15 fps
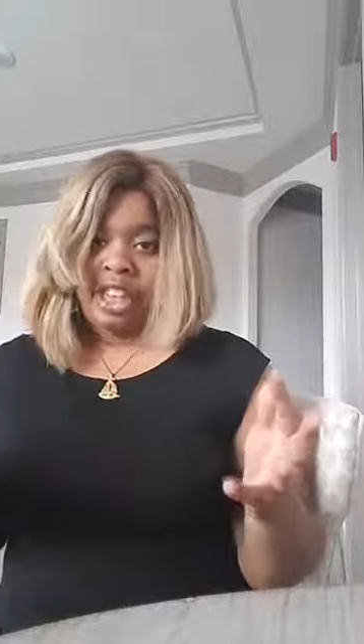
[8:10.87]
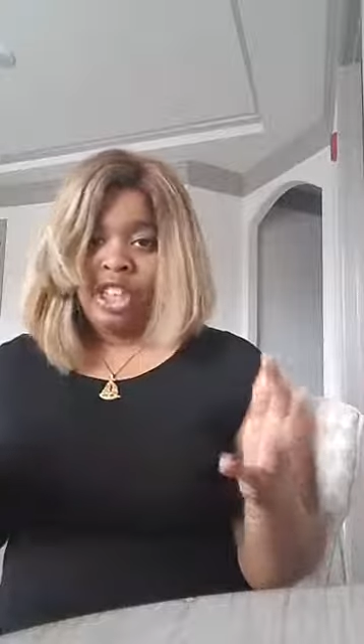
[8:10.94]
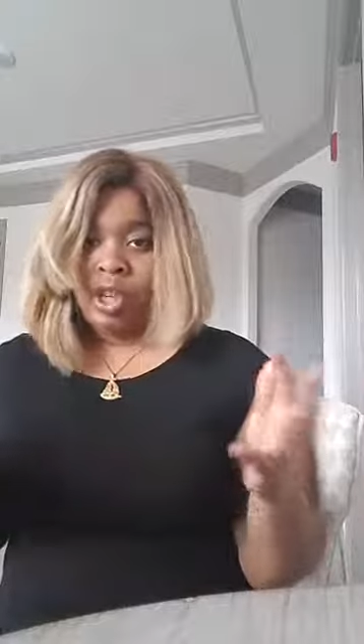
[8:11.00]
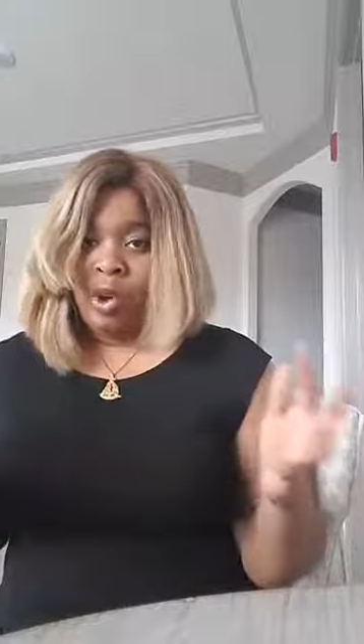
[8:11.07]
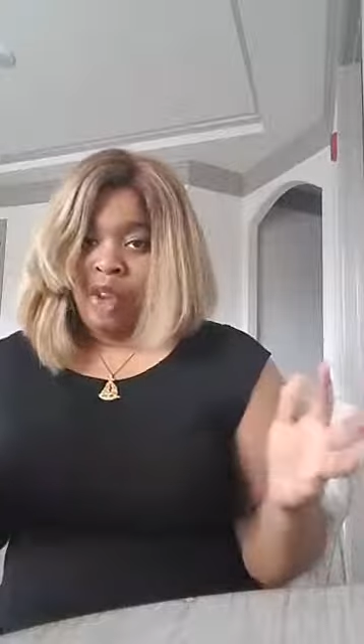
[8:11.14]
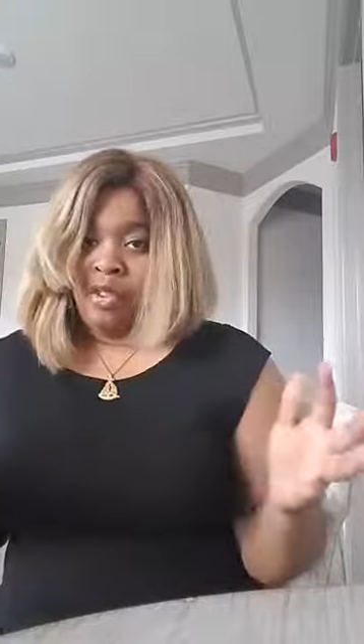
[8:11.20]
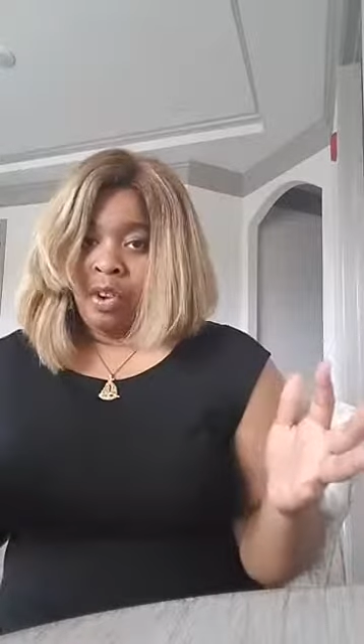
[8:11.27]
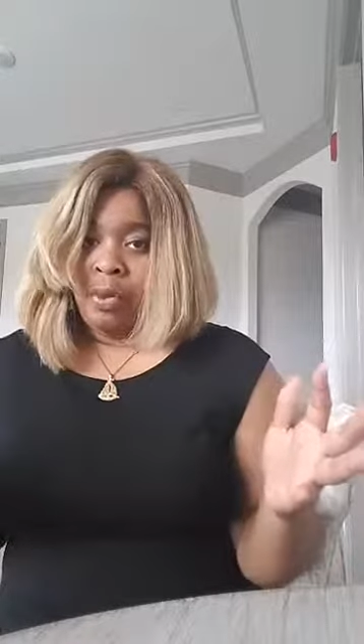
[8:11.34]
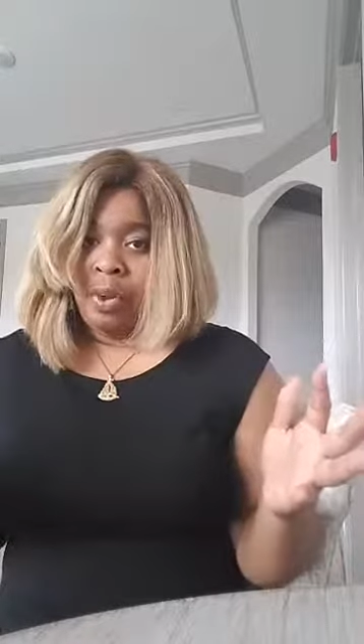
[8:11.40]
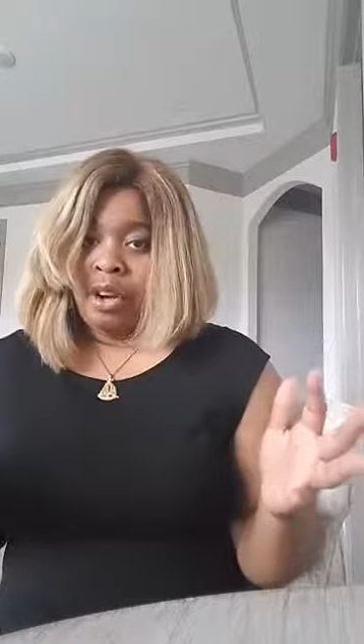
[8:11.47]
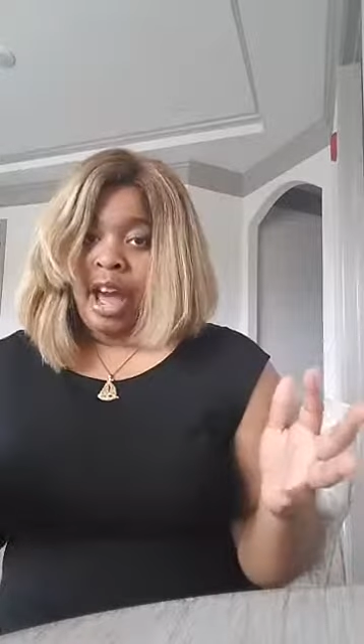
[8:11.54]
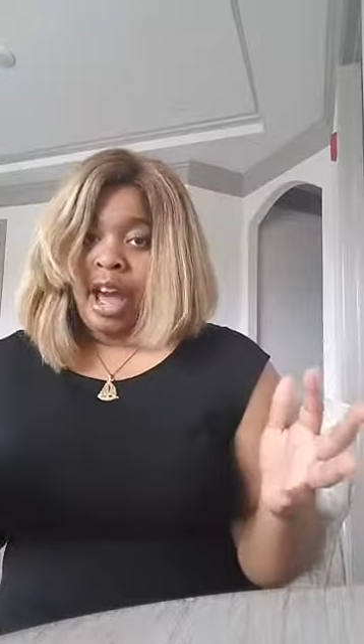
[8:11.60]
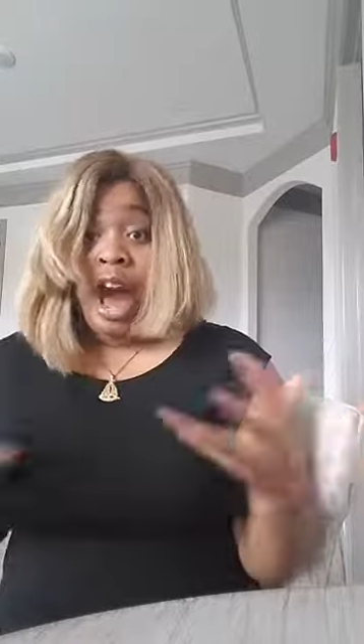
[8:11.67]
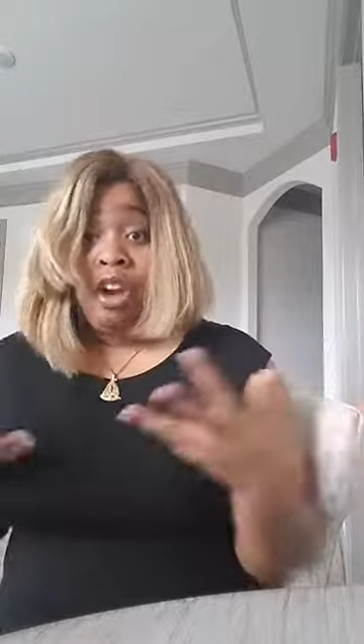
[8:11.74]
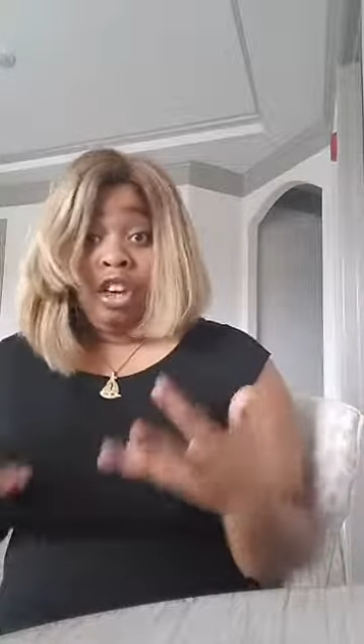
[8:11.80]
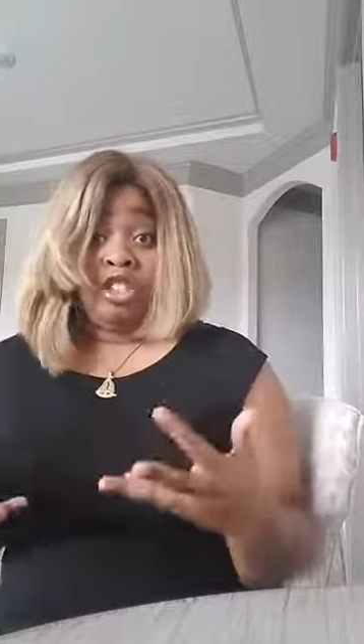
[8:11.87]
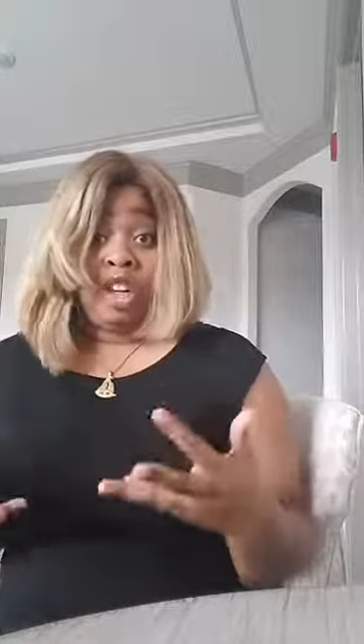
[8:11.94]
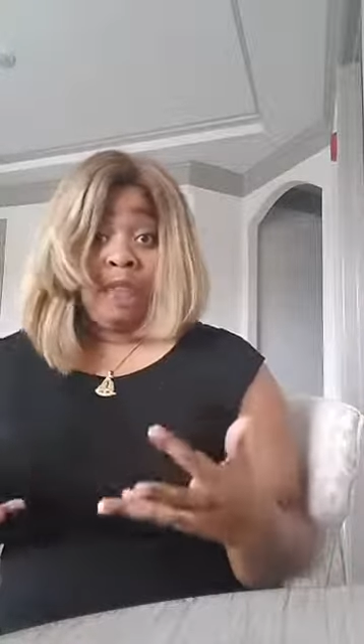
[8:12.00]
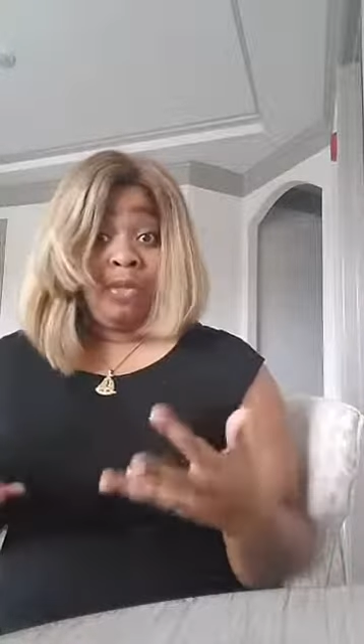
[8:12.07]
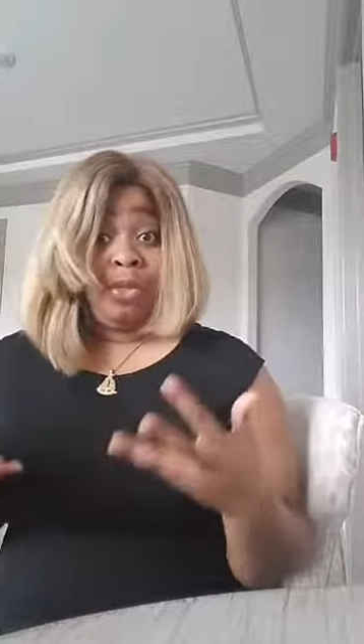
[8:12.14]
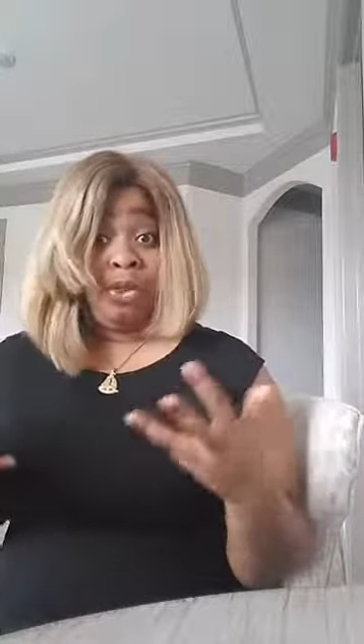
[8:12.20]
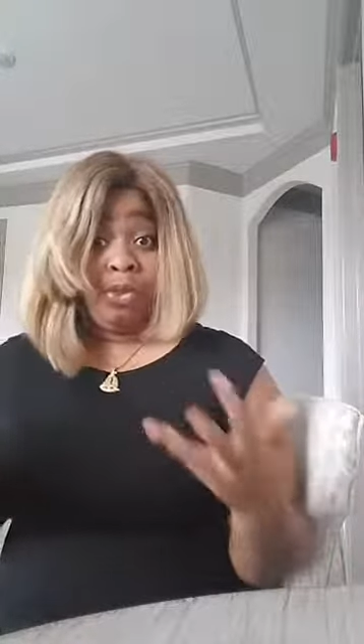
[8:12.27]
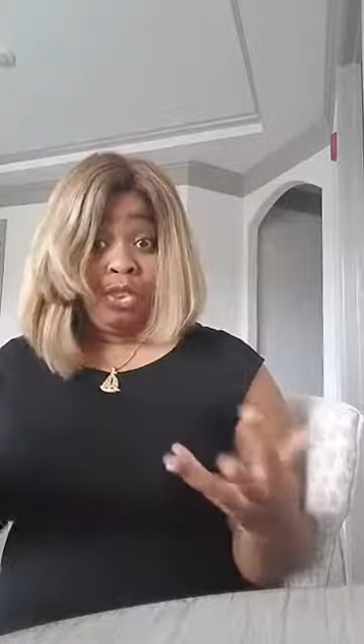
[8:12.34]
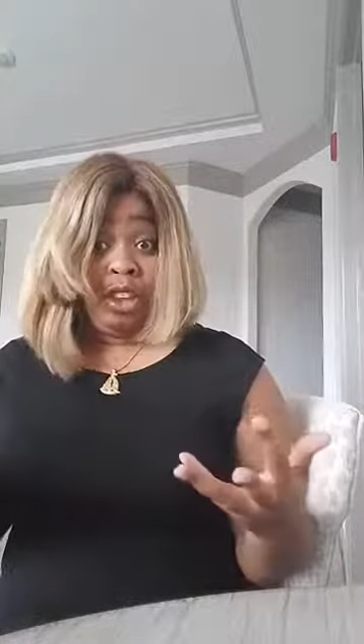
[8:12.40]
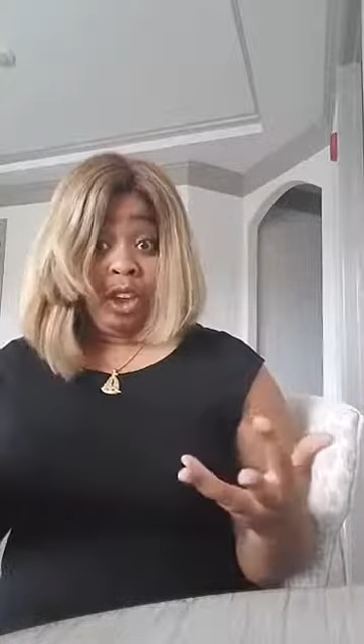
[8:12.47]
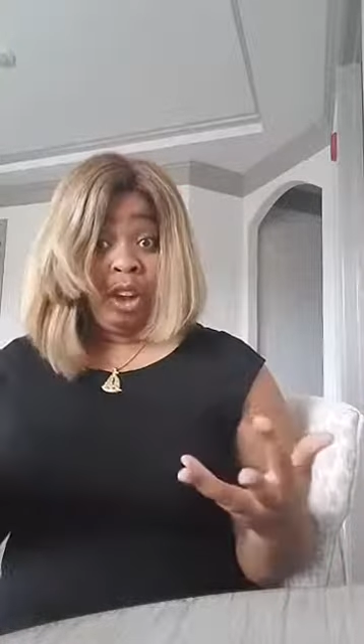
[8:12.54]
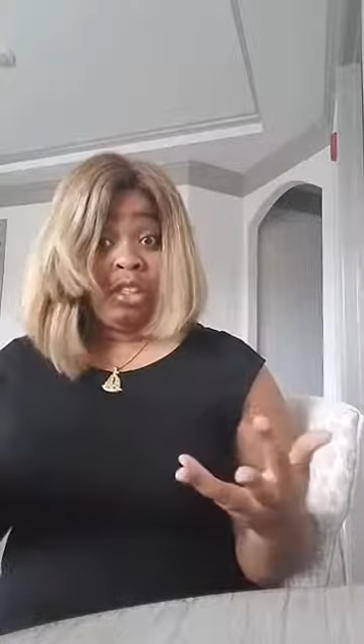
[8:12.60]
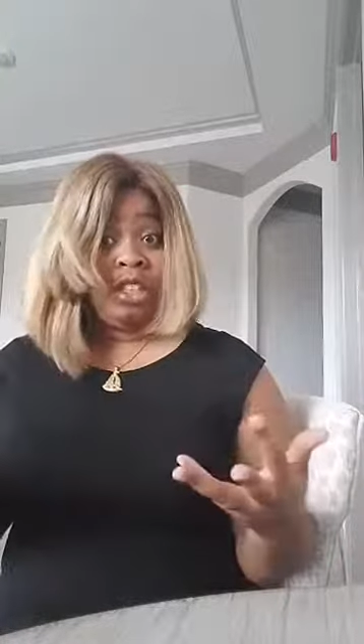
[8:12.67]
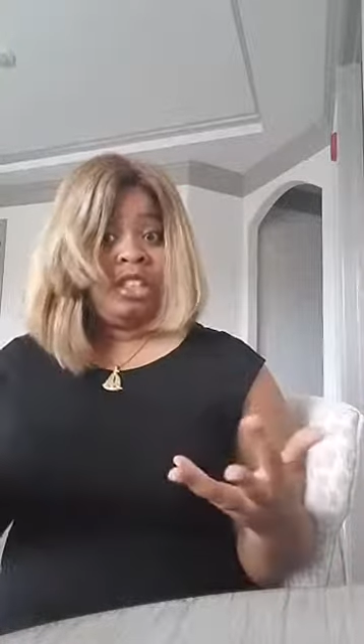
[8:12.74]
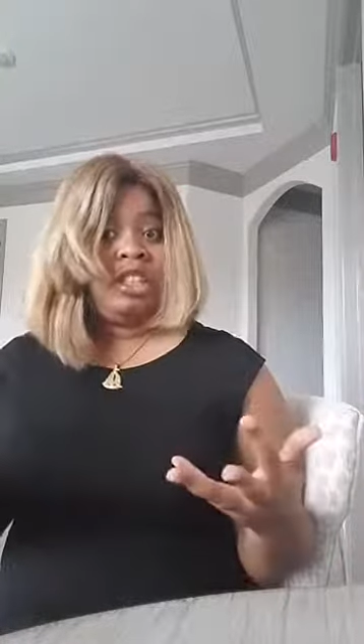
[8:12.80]
show everyone how to travel through the
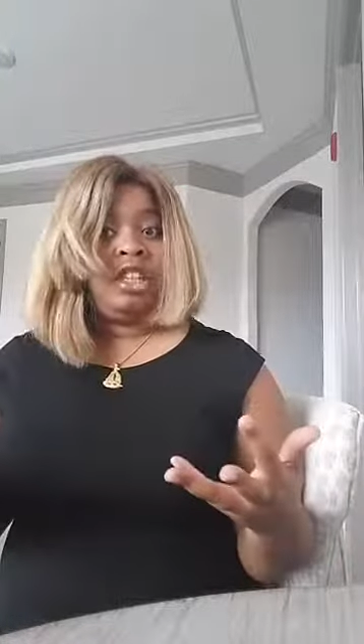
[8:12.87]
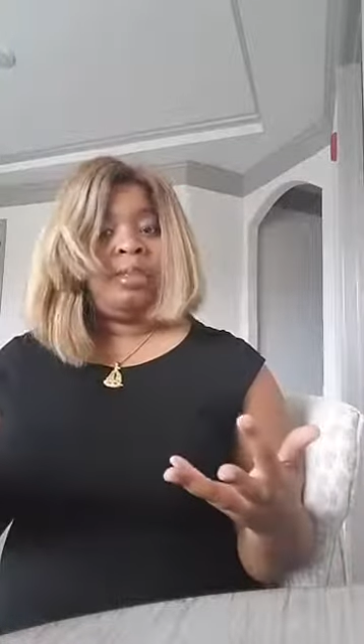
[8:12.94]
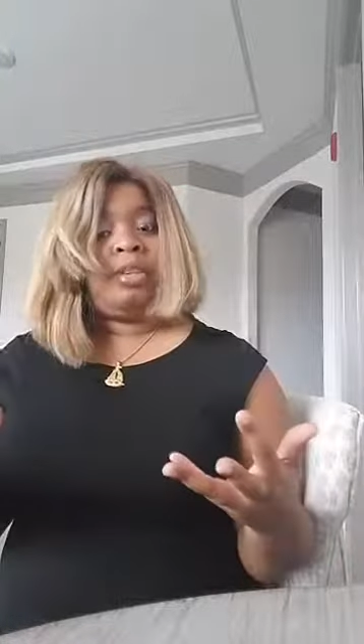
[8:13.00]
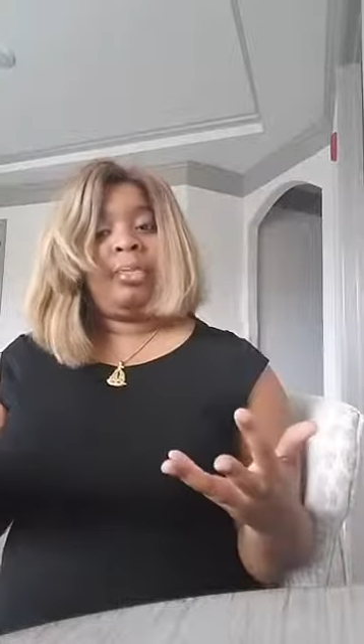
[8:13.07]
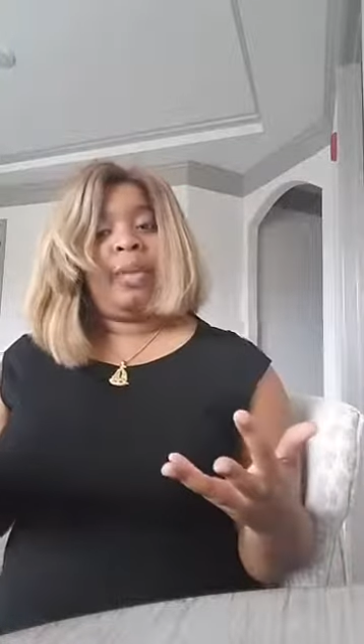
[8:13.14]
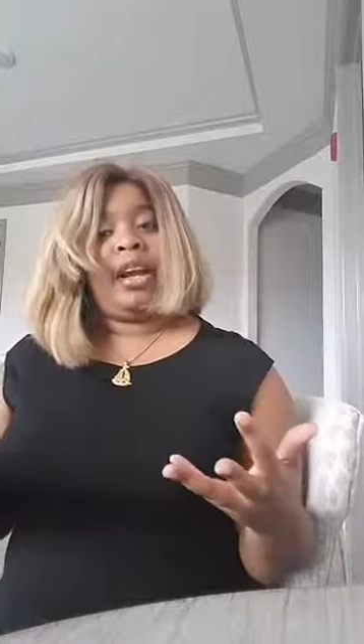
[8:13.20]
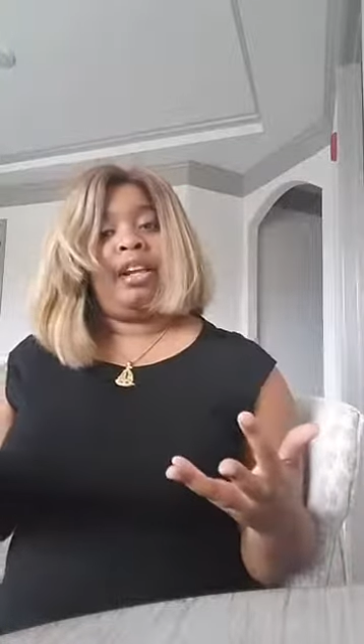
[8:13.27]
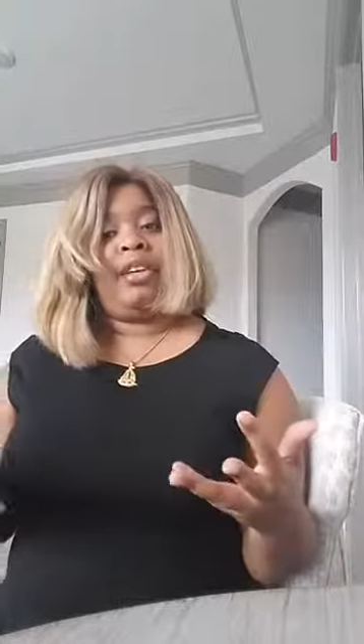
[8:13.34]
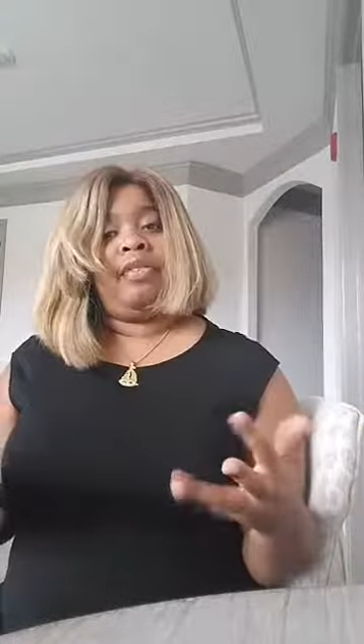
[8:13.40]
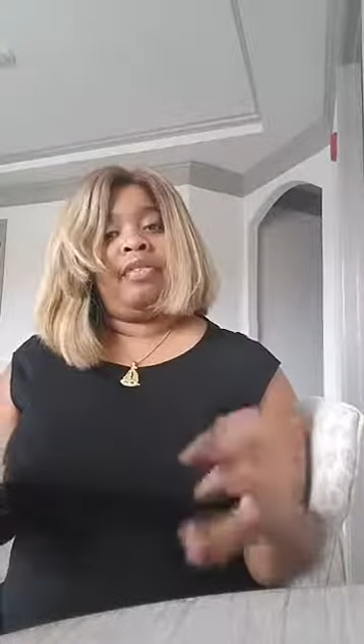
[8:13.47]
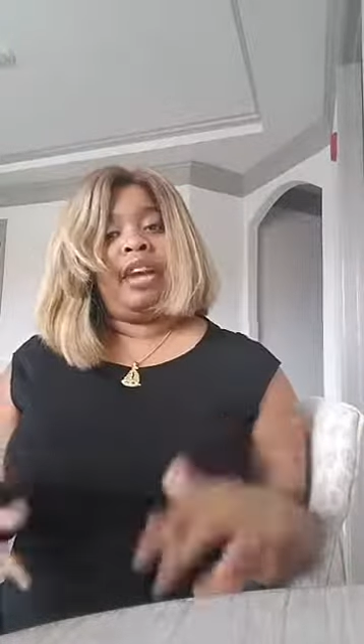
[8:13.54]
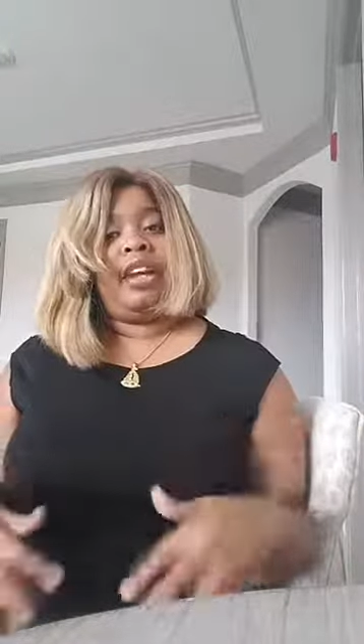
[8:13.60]
autistic perspective,